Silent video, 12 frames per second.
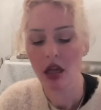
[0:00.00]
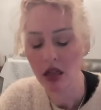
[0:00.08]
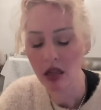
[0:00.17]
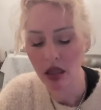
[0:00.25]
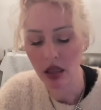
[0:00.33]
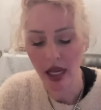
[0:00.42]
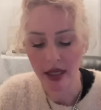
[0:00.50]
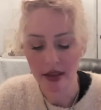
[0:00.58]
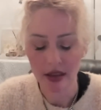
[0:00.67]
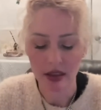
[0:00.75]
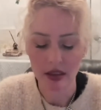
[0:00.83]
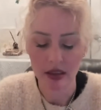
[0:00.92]

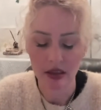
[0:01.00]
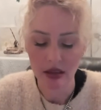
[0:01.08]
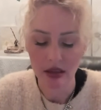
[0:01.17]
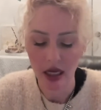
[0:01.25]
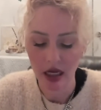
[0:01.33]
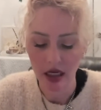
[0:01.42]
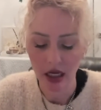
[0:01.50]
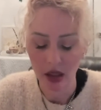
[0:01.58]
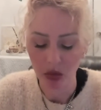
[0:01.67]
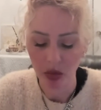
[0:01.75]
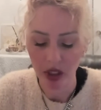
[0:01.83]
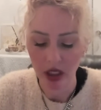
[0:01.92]
Let's take
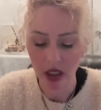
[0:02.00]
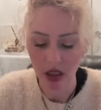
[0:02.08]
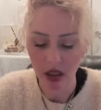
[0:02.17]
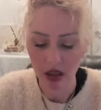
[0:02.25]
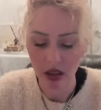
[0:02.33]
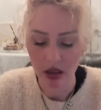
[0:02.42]
a peek.